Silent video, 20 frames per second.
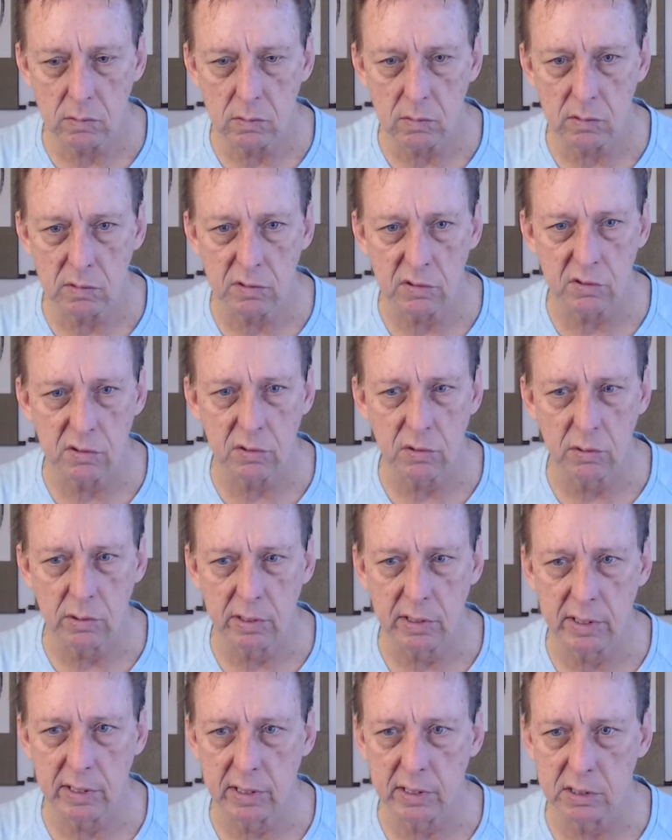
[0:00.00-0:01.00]
It sort
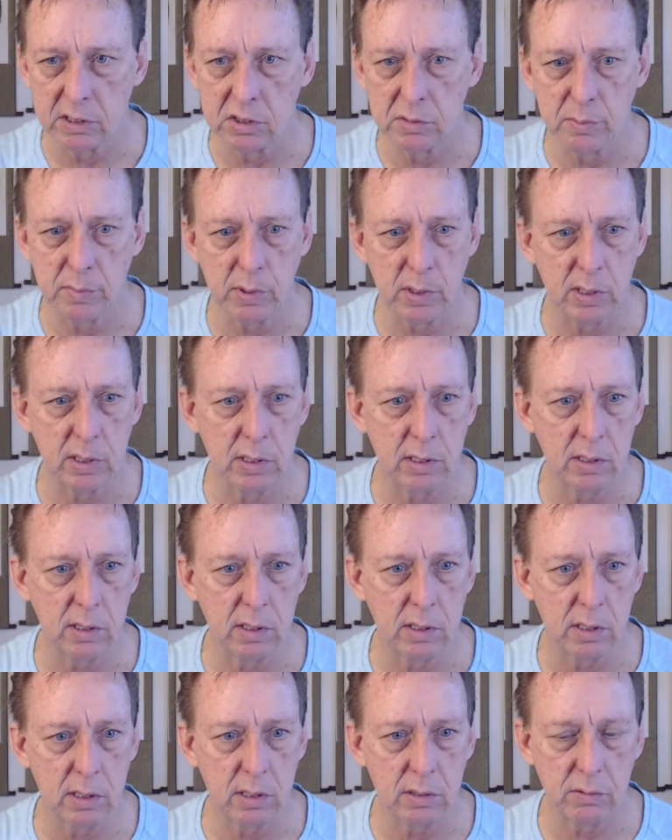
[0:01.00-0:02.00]
of does, but
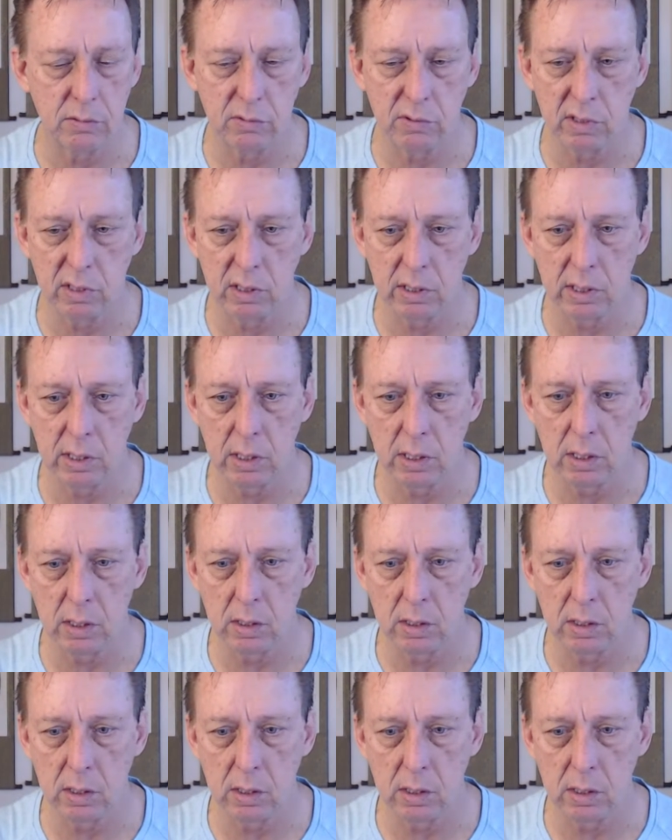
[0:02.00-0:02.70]
not really.